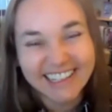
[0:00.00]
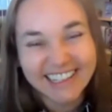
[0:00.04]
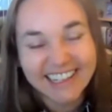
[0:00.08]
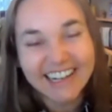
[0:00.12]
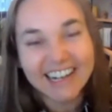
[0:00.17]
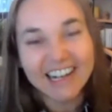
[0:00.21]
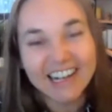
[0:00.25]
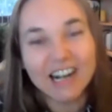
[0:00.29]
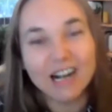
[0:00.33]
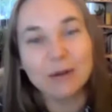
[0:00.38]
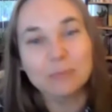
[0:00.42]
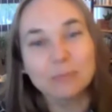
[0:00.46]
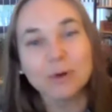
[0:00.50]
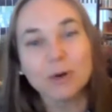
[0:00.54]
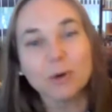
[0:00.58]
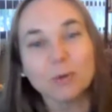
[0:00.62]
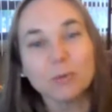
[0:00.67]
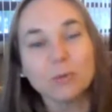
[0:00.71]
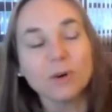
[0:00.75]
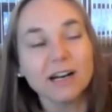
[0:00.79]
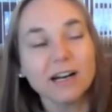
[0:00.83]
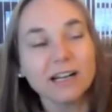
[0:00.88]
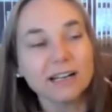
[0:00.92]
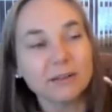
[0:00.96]
But
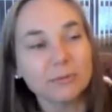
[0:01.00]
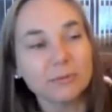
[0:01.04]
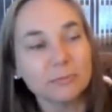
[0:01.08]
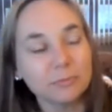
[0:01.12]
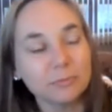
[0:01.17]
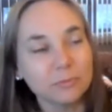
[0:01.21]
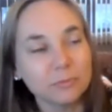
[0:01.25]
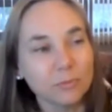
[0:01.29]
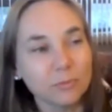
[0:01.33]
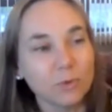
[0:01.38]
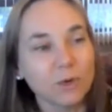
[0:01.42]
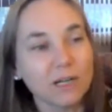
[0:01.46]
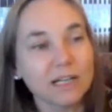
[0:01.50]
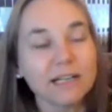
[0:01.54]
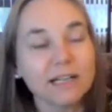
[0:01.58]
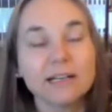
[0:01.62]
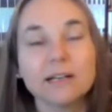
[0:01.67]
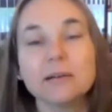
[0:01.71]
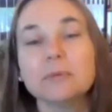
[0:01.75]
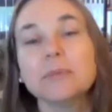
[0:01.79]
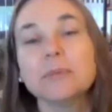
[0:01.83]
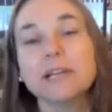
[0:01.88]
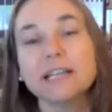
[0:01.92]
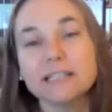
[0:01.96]
what an
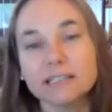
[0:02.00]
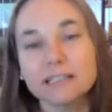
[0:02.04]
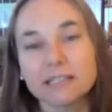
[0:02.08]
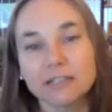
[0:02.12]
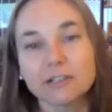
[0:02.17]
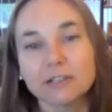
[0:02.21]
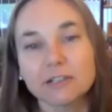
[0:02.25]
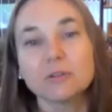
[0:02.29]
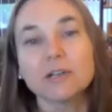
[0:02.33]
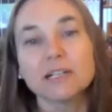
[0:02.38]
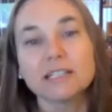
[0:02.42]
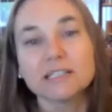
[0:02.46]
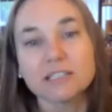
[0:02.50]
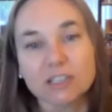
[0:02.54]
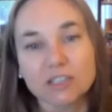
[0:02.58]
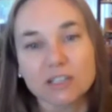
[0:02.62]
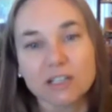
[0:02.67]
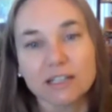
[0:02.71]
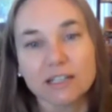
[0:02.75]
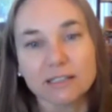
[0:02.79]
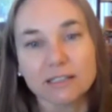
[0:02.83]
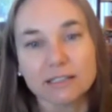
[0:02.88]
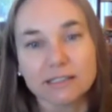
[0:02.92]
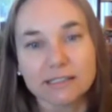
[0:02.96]
amazing
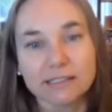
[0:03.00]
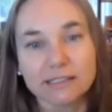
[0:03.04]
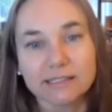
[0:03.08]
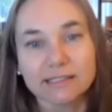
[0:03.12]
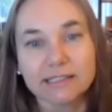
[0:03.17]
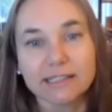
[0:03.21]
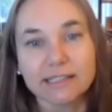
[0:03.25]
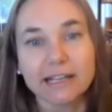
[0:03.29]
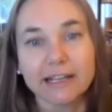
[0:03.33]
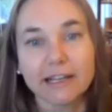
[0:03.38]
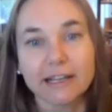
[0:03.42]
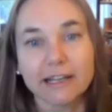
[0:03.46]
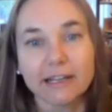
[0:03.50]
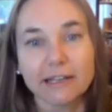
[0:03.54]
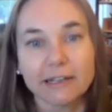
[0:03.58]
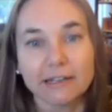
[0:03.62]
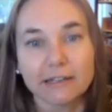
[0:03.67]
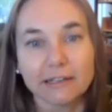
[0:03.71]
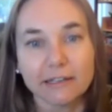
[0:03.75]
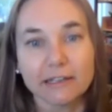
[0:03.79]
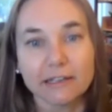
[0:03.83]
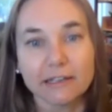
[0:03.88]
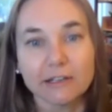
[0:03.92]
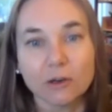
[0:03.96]
question to
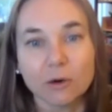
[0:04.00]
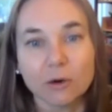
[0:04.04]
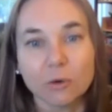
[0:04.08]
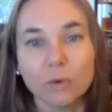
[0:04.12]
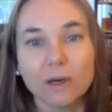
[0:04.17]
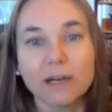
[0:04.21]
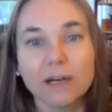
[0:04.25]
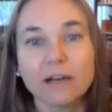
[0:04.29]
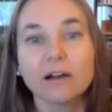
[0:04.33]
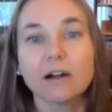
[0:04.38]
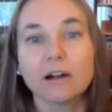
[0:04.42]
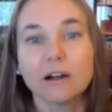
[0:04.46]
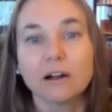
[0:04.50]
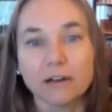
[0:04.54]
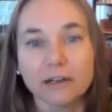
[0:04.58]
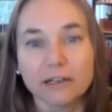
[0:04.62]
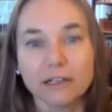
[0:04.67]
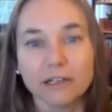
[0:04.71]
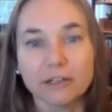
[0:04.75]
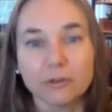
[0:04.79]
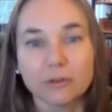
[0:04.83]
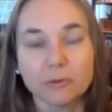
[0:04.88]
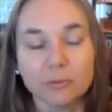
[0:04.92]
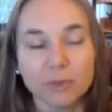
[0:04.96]
say, you know, where are
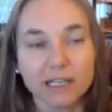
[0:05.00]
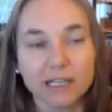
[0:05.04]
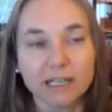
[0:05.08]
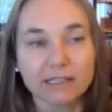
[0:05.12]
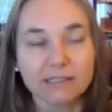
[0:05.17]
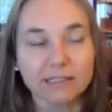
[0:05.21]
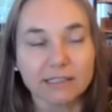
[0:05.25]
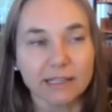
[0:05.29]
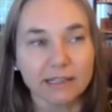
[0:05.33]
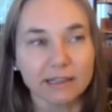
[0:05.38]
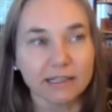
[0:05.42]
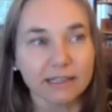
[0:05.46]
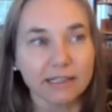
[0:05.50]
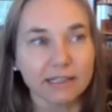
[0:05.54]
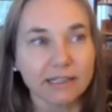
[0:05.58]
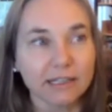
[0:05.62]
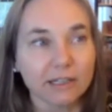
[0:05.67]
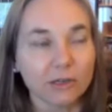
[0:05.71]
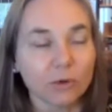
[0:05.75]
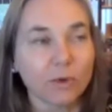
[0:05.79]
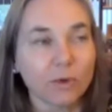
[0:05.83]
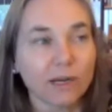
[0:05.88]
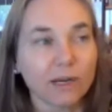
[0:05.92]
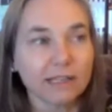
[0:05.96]
you? Because I think
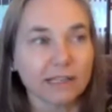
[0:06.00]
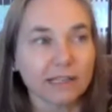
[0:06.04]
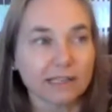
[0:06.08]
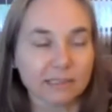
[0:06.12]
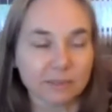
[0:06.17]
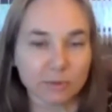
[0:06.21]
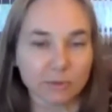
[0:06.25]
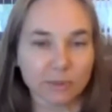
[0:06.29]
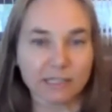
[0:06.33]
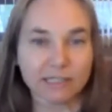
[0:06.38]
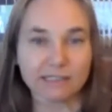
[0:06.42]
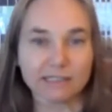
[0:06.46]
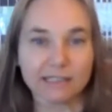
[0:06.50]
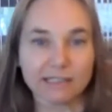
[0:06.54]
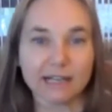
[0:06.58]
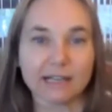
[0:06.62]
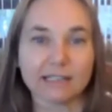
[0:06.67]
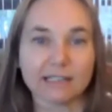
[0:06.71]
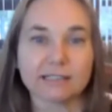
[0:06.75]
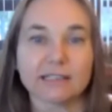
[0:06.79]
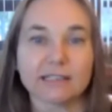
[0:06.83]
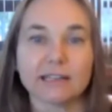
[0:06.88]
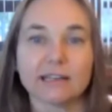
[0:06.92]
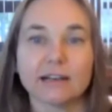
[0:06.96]
in a way that's what he's
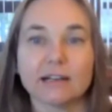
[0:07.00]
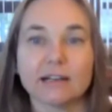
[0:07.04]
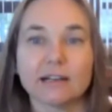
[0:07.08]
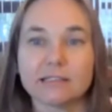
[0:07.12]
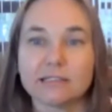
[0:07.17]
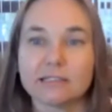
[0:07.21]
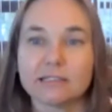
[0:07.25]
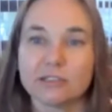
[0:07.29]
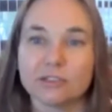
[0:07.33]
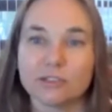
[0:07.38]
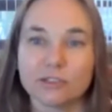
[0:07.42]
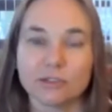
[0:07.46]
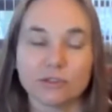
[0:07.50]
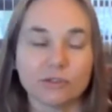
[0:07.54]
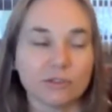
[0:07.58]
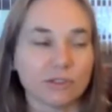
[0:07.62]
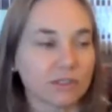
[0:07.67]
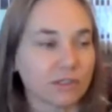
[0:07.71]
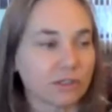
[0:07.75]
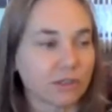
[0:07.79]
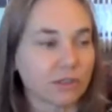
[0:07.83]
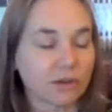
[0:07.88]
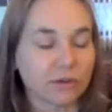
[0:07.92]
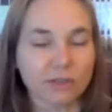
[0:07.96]
asking us to do,
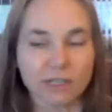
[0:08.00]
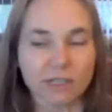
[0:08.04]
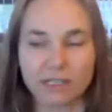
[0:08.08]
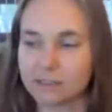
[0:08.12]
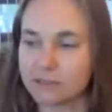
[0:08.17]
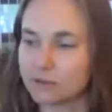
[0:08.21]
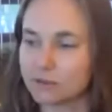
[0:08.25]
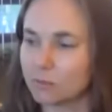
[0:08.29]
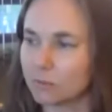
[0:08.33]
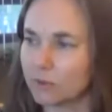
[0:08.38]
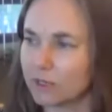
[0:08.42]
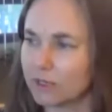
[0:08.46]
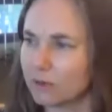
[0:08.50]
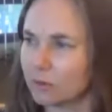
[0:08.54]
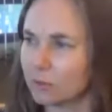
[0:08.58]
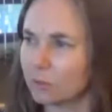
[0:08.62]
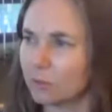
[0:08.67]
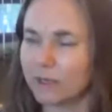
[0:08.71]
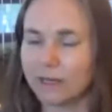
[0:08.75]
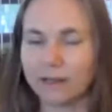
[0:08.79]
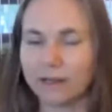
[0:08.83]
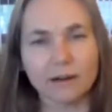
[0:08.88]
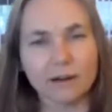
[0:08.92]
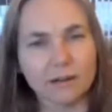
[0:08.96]
to notice
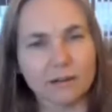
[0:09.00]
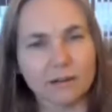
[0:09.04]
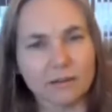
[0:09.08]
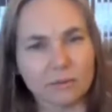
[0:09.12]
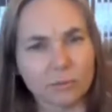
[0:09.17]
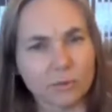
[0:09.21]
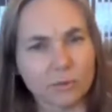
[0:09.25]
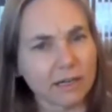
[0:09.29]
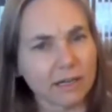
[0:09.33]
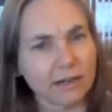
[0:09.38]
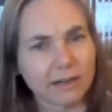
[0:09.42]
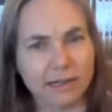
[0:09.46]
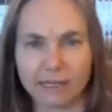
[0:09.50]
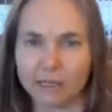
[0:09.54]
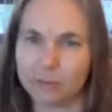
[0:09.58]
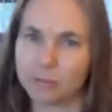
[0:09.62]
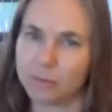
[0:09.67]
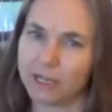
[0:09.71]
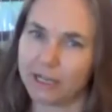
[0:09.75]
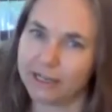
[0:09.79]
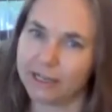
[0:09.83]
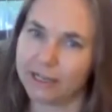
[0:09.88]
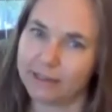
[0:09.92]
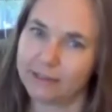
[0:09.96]
where am
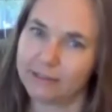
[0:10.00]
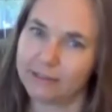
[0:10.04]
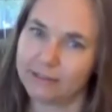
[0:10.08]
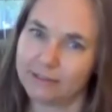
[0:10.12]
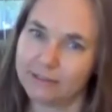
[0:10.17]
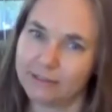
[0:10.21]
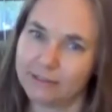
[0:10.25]
I?